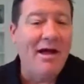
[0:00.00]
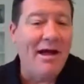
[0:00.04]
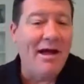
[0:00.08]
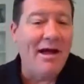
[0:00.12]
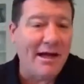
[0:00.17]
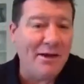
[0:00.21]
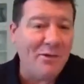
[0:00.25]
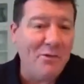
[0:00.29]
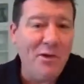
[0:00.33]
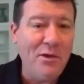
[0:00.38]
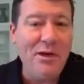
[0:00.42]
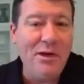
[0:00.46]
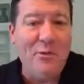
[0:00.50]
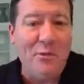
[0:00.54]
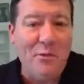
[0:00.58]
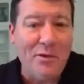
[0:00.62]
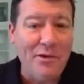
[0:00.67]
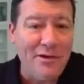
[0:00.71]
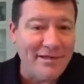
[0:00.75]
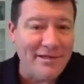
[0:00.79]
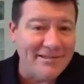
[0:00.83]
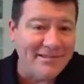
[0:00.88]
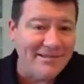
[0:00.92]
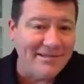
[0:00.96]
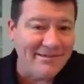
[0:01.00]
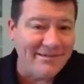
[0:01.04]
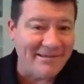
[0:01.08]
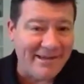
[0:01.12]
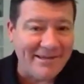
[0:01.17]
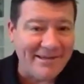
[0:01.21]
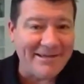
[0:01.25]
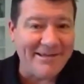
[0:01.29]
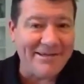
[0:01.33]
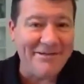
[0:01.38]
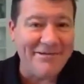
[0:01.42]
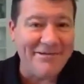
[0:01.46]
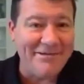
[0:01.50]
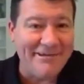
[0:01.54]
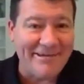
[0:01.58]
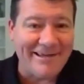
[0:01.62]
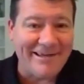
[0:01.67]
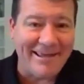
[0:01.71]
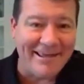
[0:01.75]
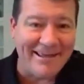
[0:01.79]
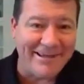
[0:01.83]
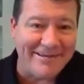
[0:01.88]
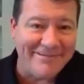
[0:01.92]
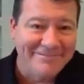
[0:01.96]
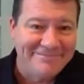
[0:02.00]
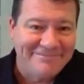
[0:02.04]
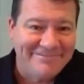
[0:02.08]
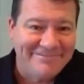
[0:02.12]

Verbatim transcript: "I quit once. I can do it again."